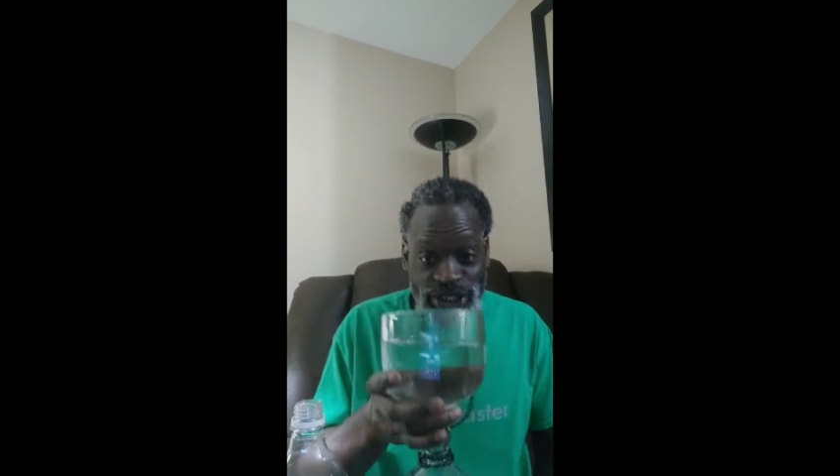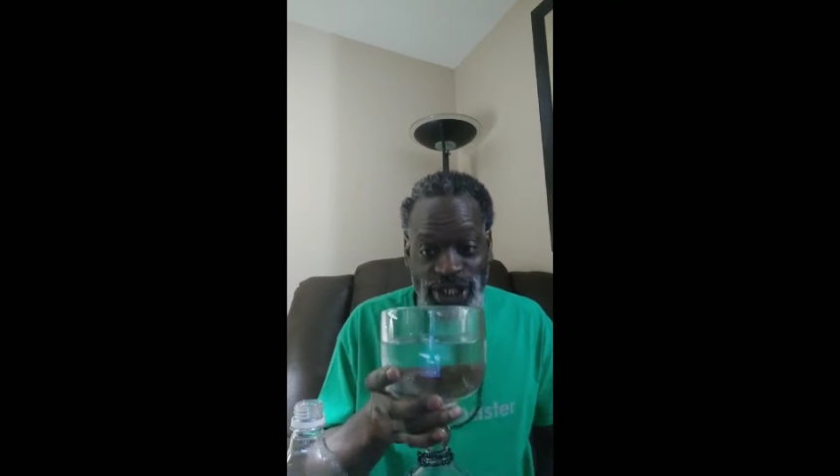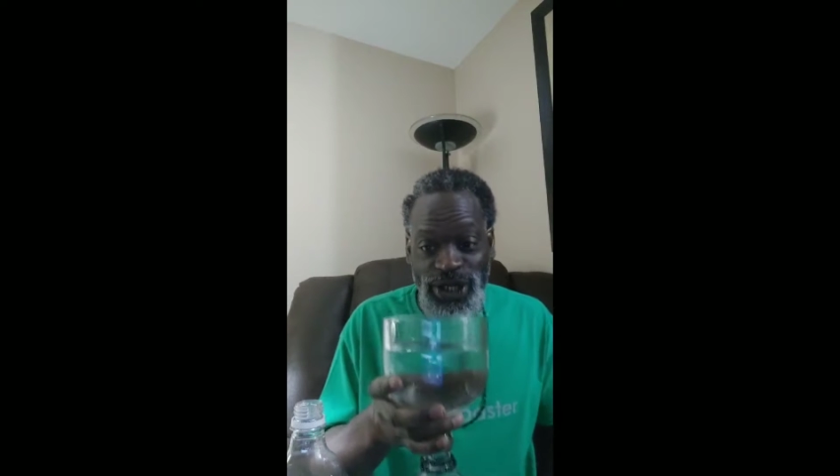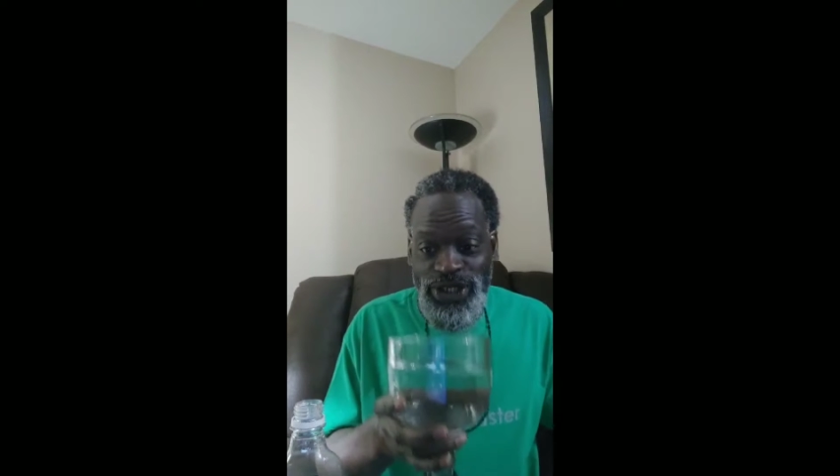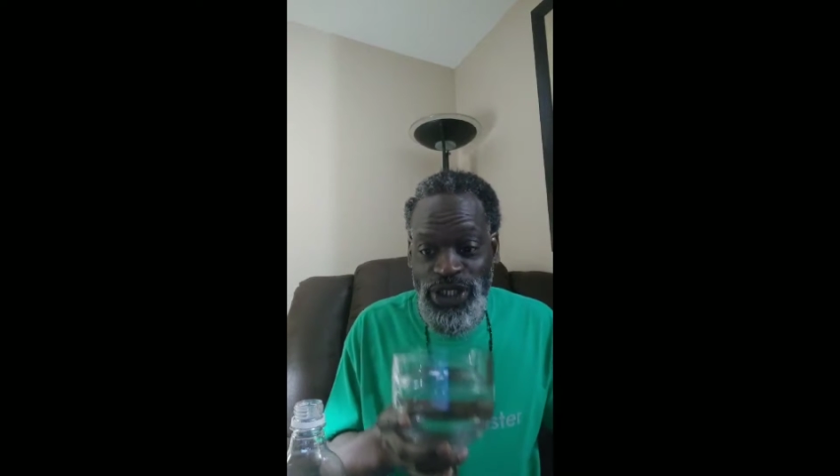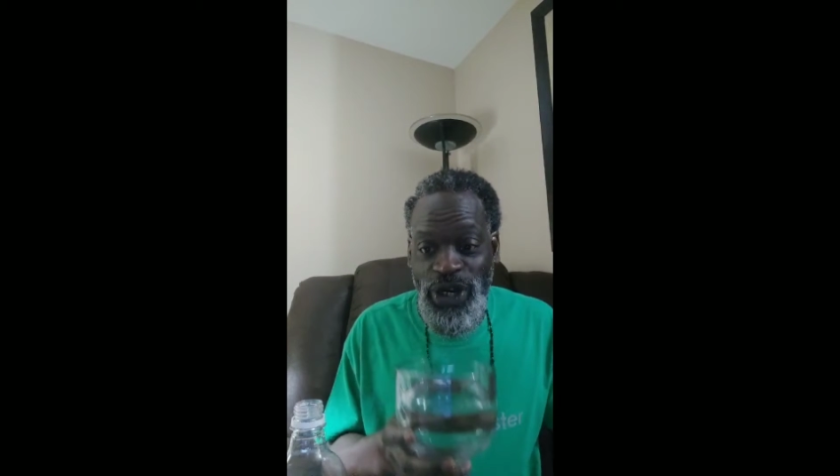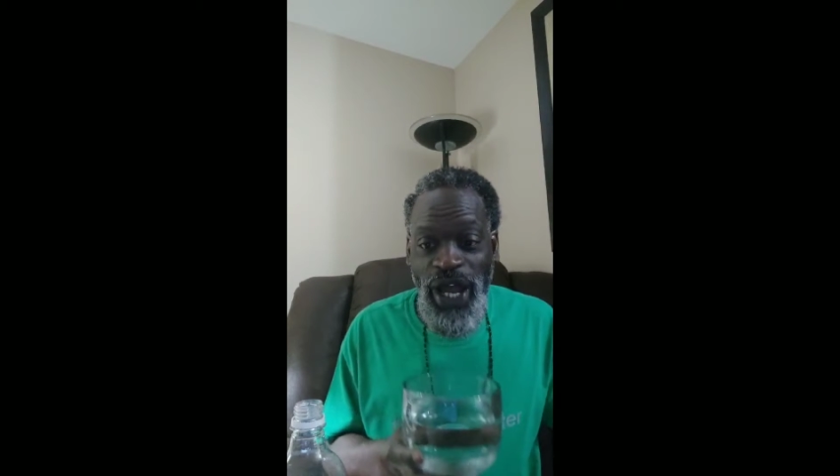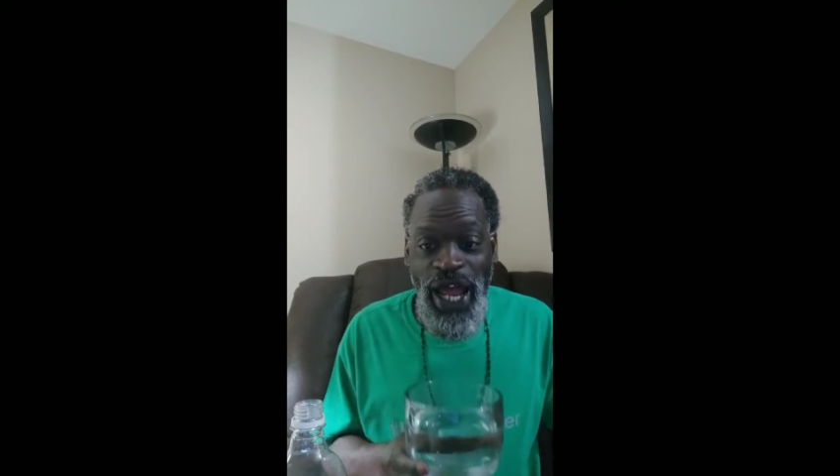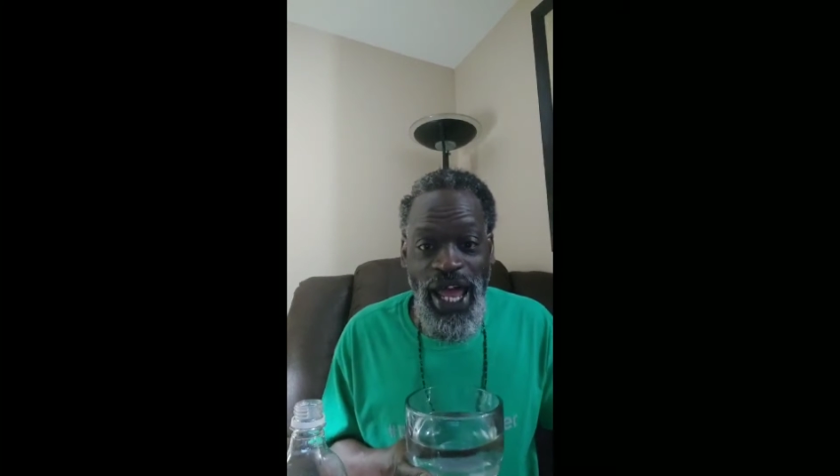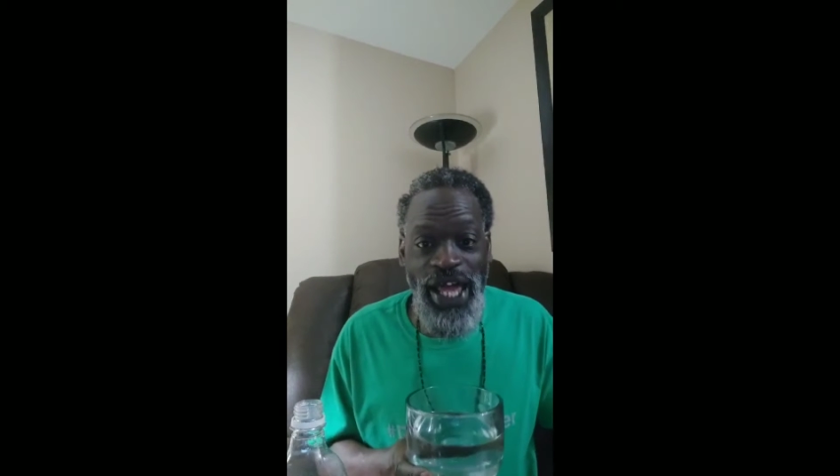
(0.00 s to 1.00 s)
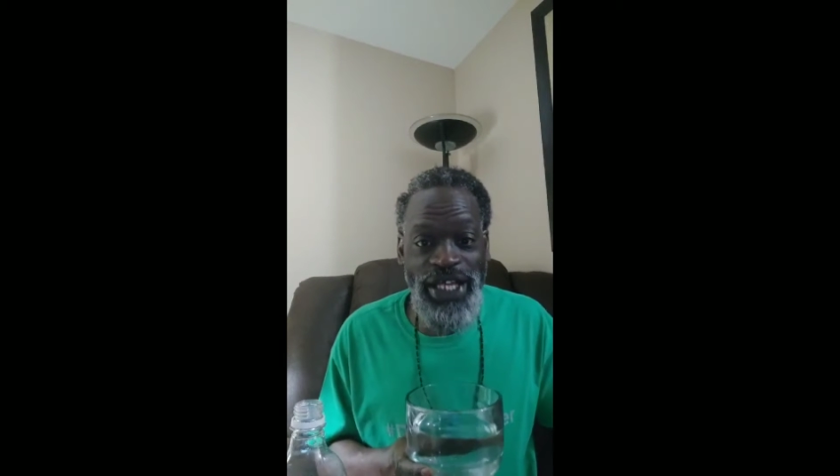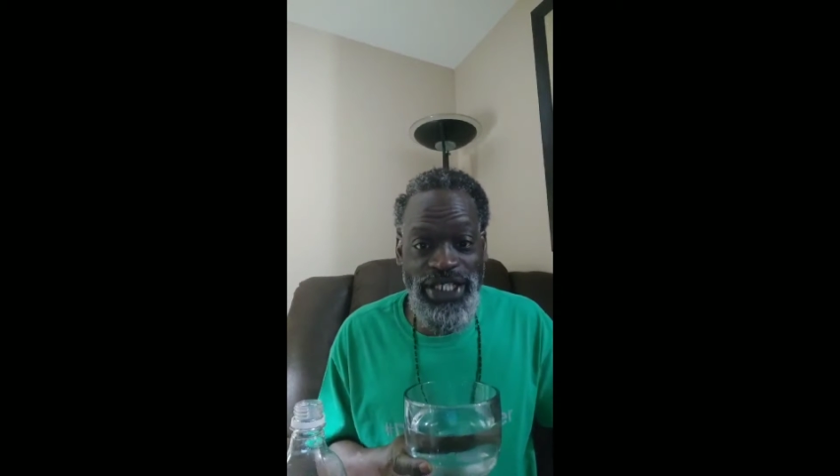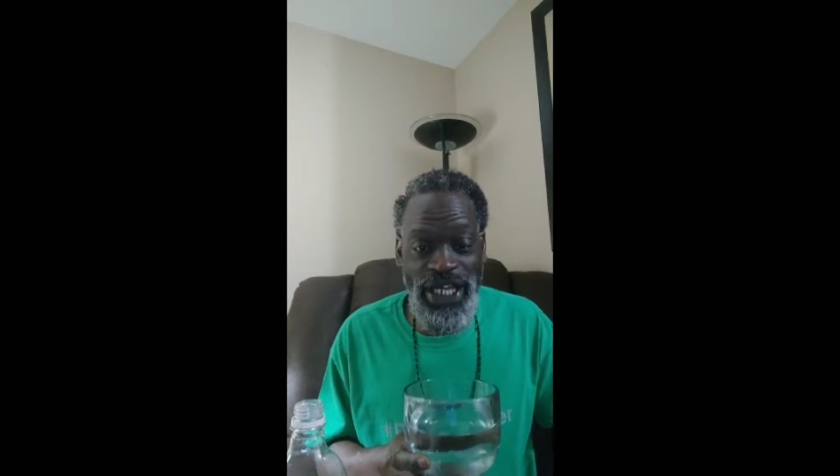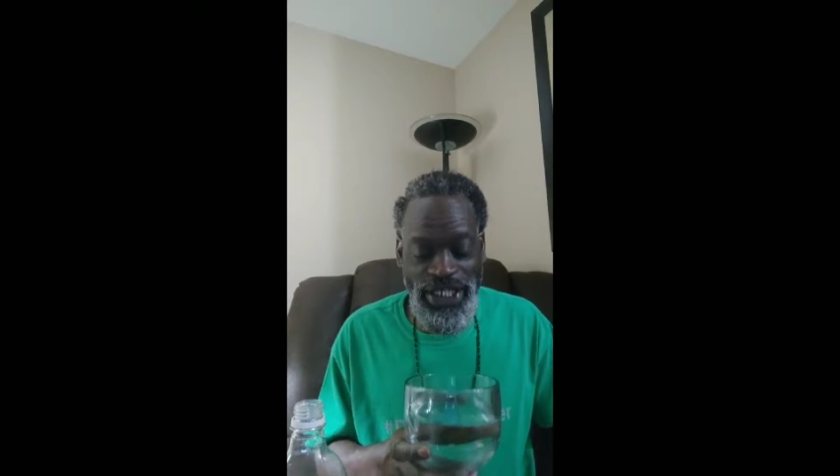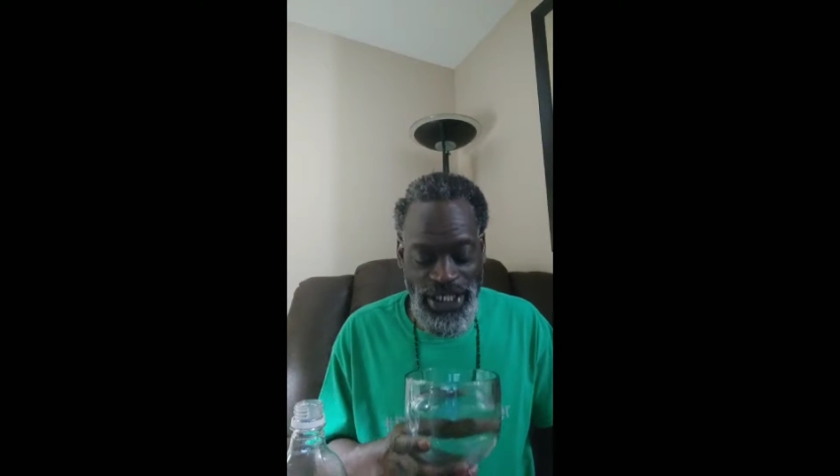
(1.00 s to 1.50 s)
Toast your
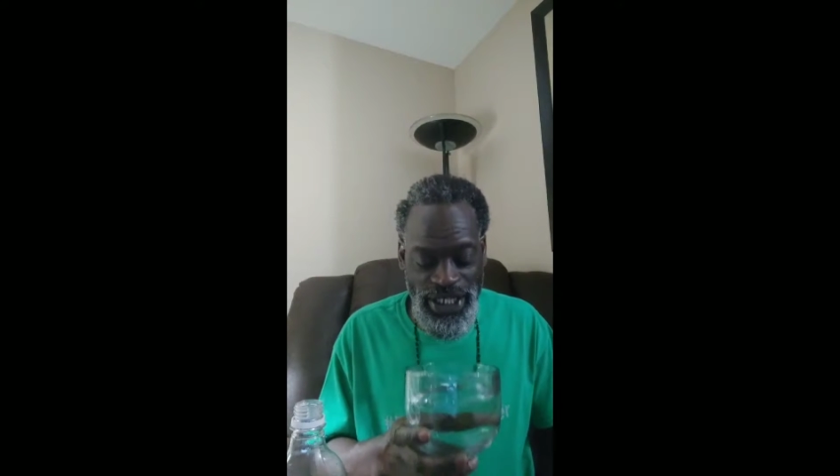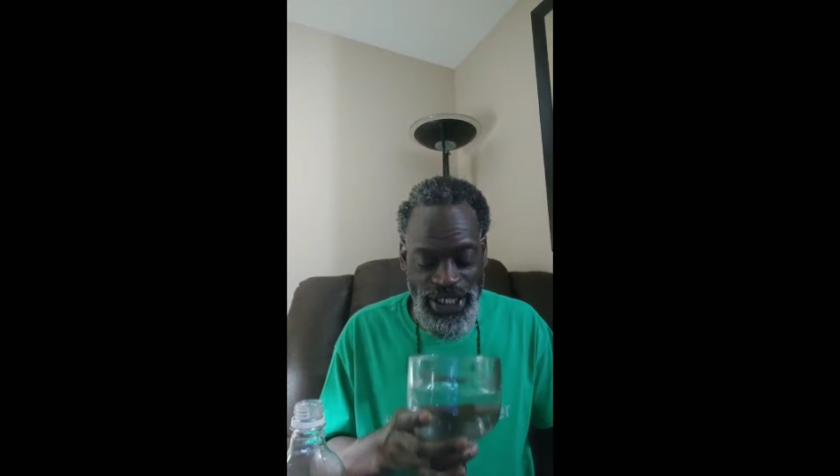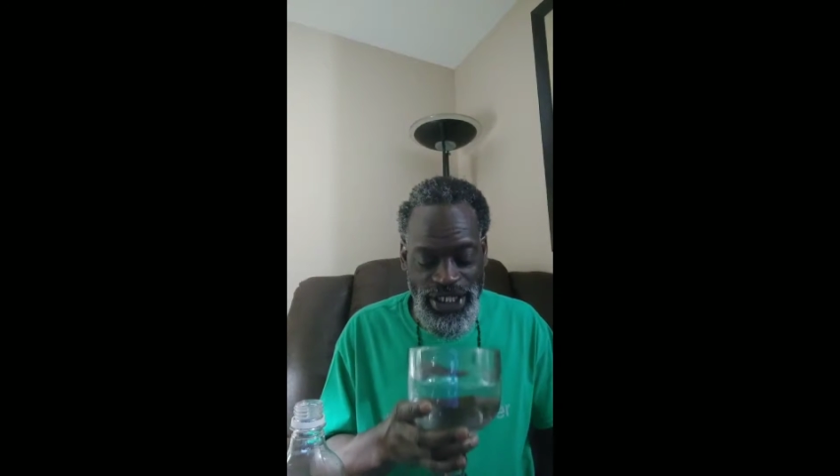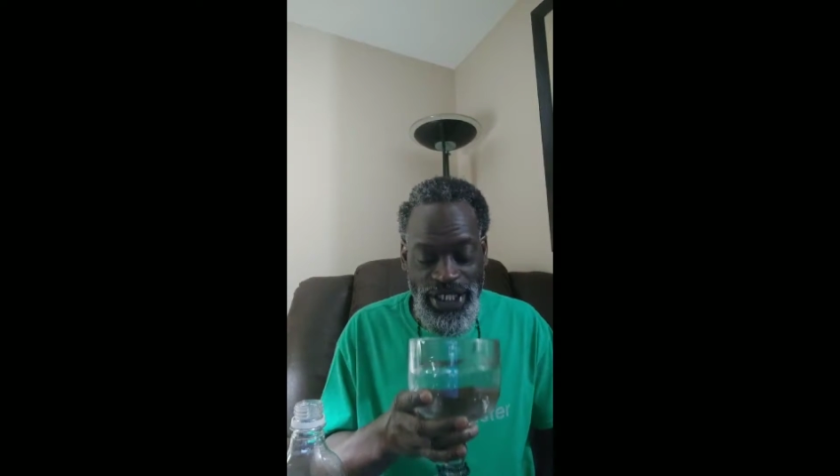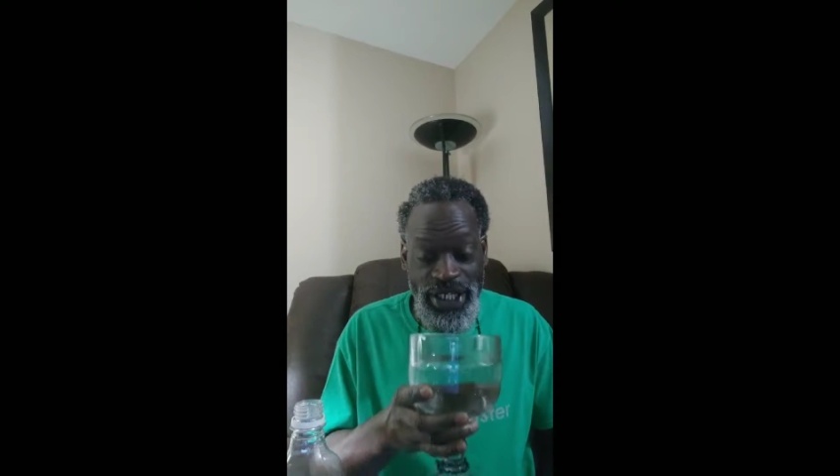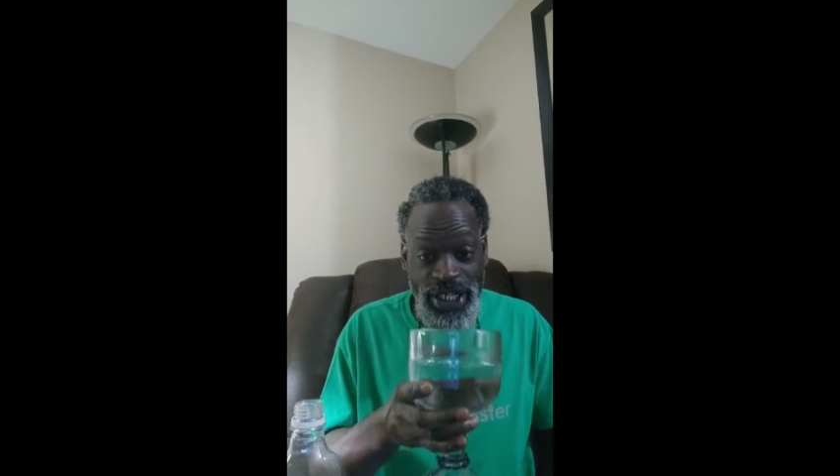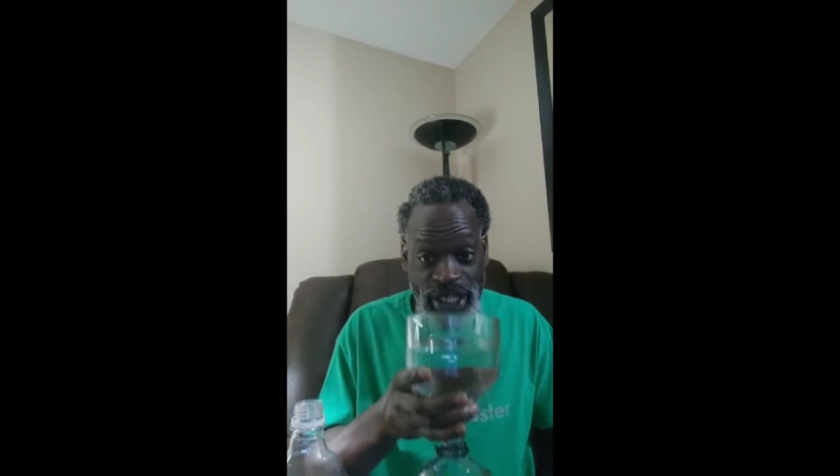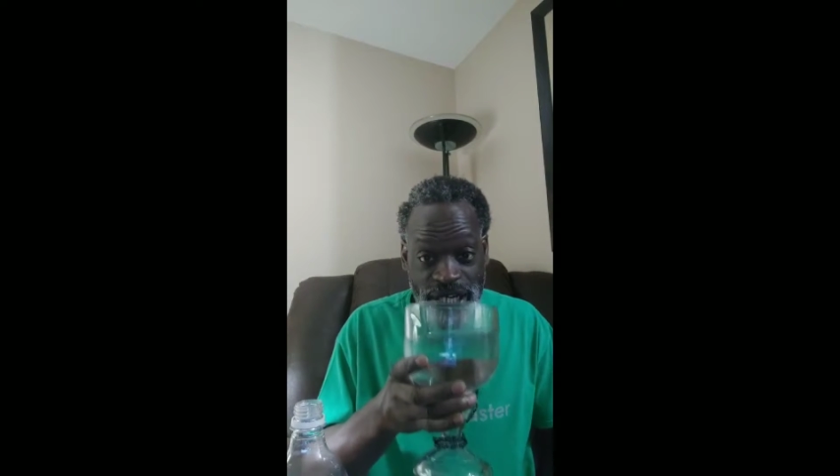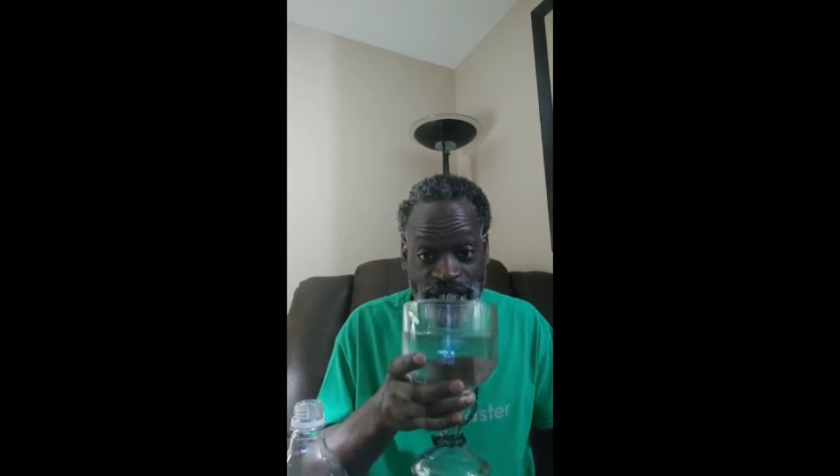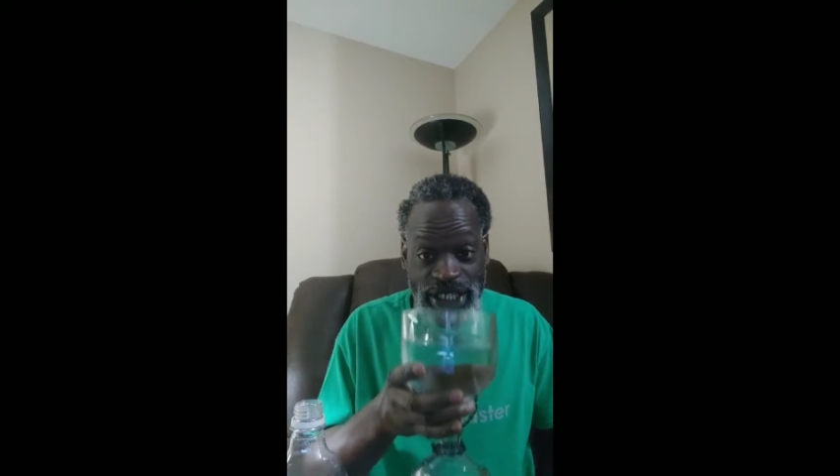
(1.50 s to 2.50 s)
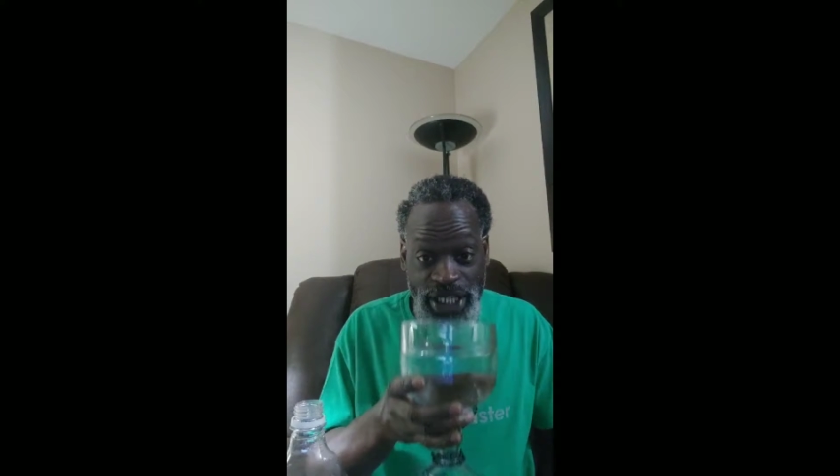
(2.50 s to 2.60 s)
ancestors. Let's